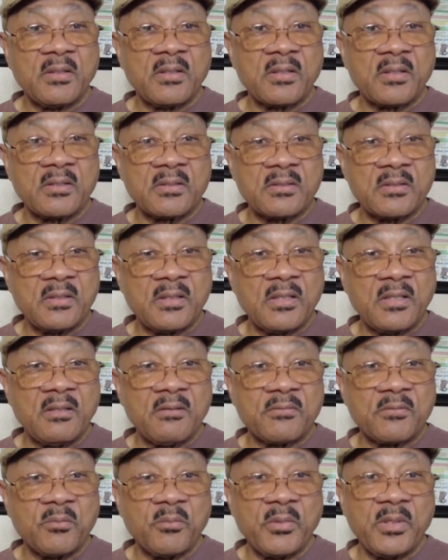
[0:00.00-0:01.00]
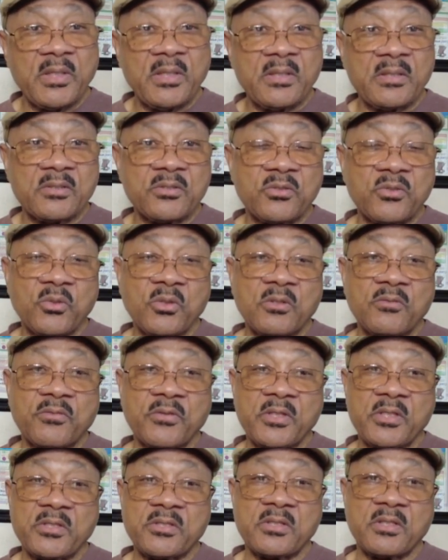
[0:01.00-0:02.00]
Because love to me is doing for
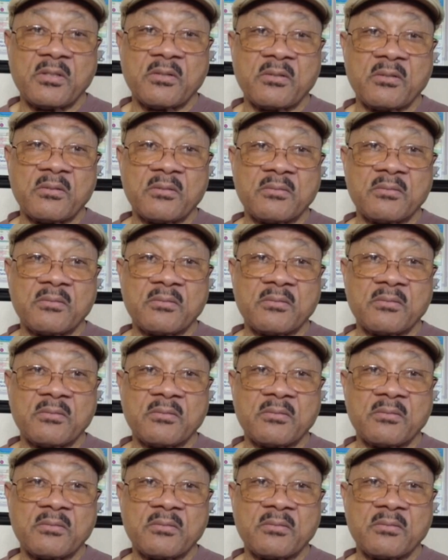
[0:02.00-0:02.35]
each other,